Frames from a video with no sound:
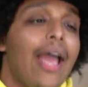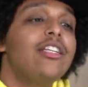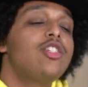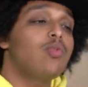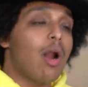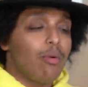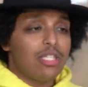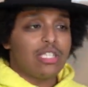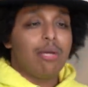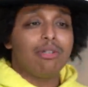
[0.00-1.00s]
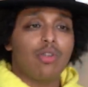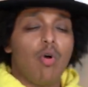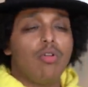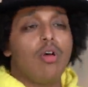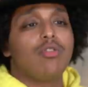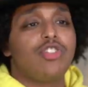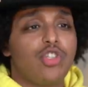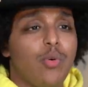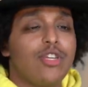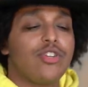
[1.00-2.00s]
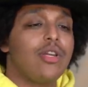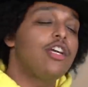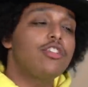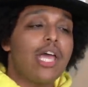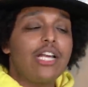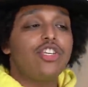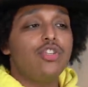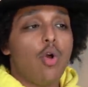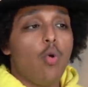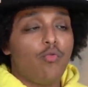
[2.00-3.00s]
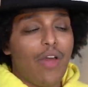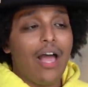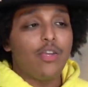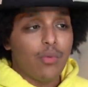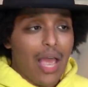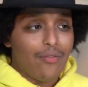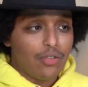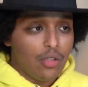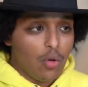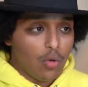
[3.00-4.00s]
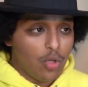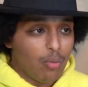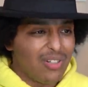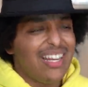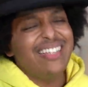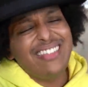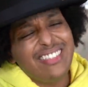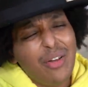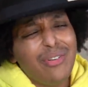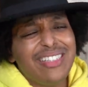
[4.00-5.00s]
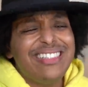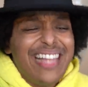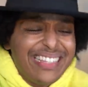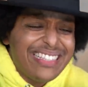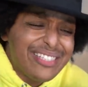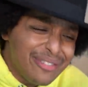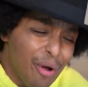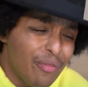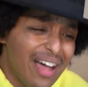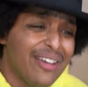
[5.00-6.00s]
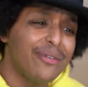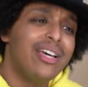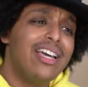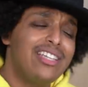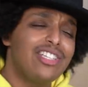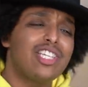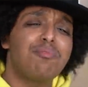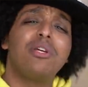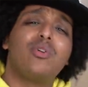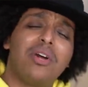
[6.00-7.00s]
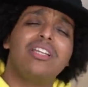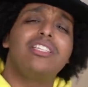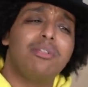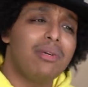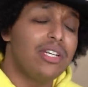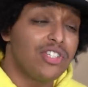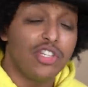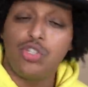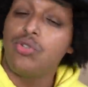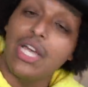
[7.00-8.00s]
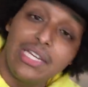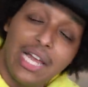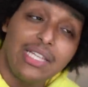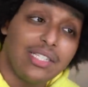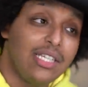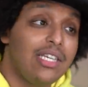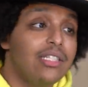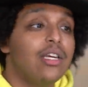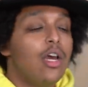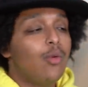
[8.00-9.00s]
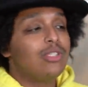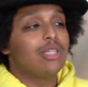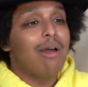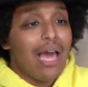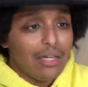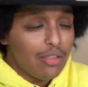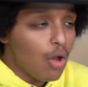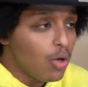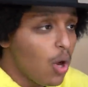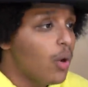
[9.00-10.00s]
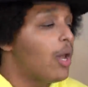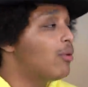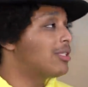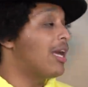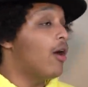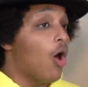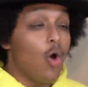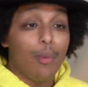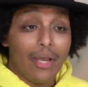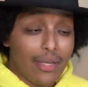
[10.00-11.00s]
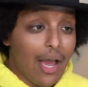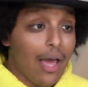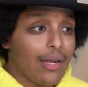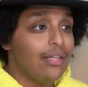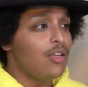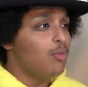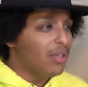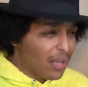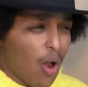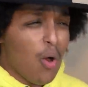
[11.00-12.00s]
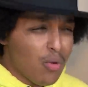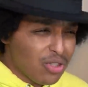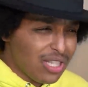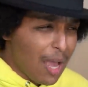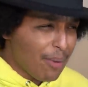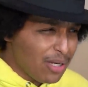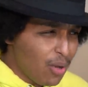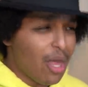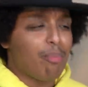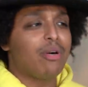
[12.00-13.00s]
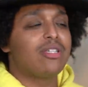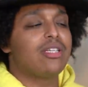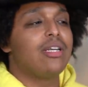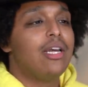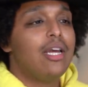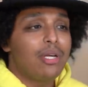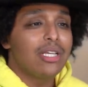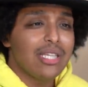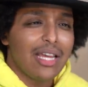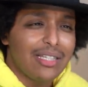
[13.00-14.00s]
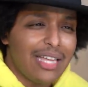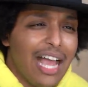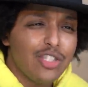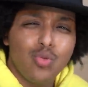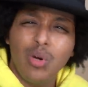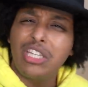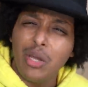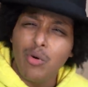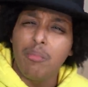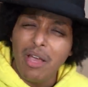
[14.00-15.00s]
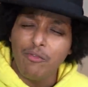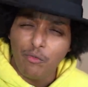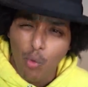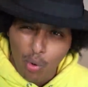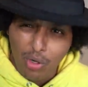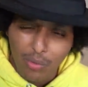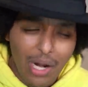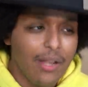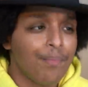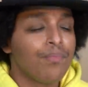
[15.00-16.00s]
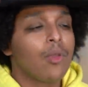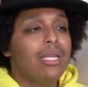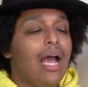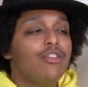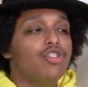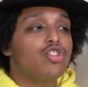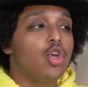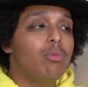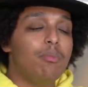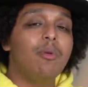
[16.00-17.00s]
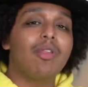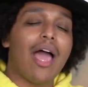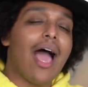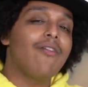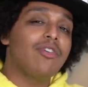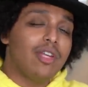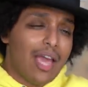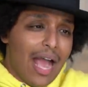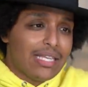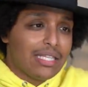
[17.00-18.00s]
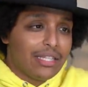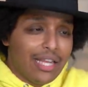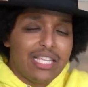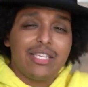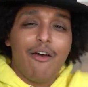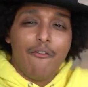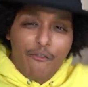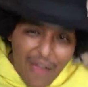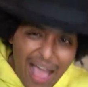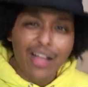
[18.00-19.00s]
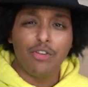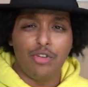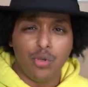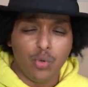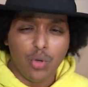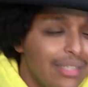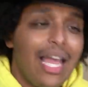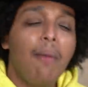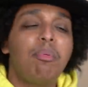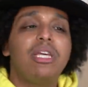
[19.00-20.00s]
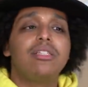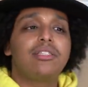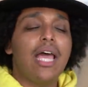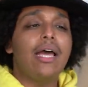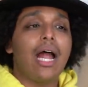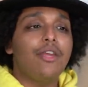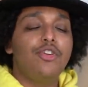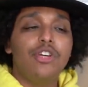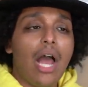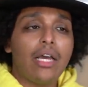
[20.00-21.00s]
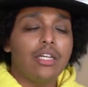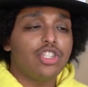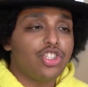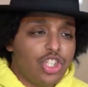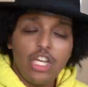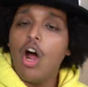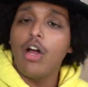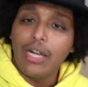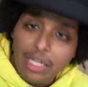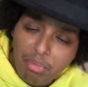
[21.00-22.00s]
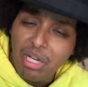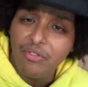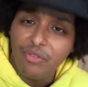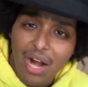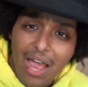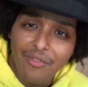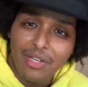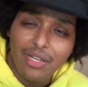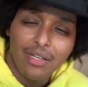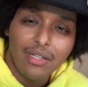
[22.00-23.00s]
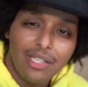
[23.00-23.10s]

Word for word: Hey, this is what I wanna say about the whole logo situation. There's actually no value in having a logo no more. There's no value, it's just it's been greatly diminished. In 2K19, when someone had a logo, it was like, oh my God, and then you'd be like, oh snap, I know that person, because like that's what they were meant for, right? But now there's so many people that have it, it has less value. That being said, you're not gonna shit on anybody for having it.